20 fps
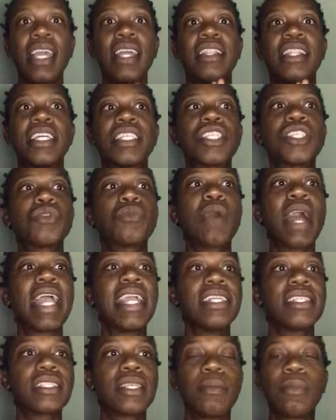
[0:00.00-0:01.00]
This is why
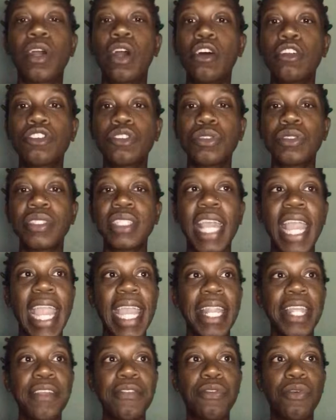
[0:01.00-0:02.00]
in some cultures,
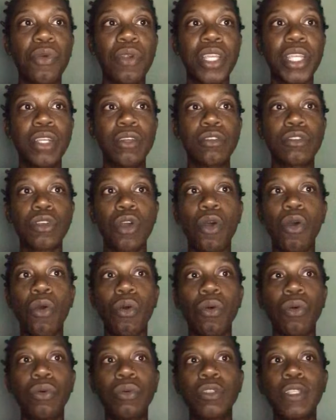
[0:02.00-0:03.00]
84 years
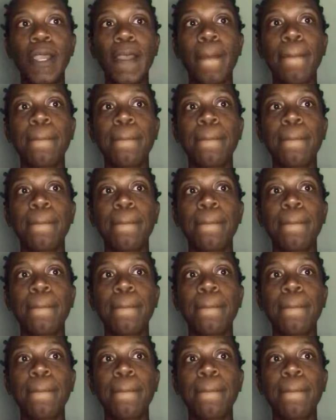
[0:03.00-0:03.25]
old,